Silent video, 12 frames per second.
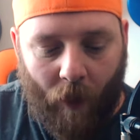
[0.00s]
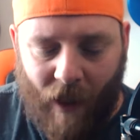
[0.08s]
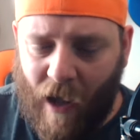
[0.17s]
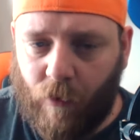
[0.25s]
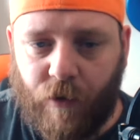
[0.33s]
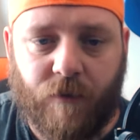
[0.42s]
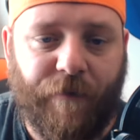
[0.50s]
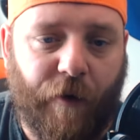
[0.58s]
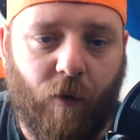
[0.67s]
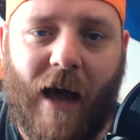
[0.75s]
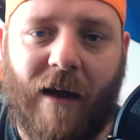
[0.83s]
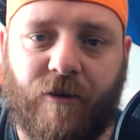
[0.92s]
some few
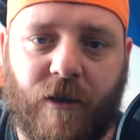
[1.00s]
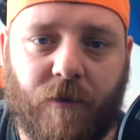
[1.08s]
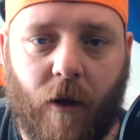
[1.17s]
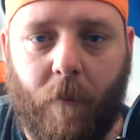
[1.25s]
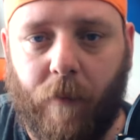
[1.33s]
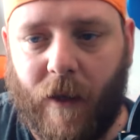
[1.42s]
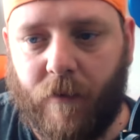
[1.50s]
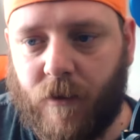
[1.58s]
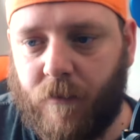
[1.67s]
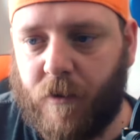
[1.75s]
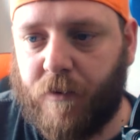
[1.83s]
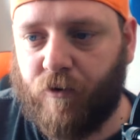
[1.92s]
live streams on playing with some
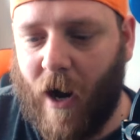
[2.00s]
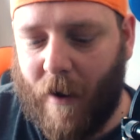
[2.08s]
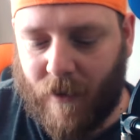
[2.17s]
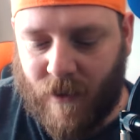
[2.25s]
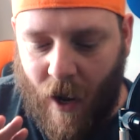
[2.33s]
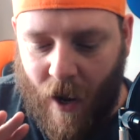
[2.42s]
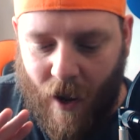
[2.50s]
subscribers.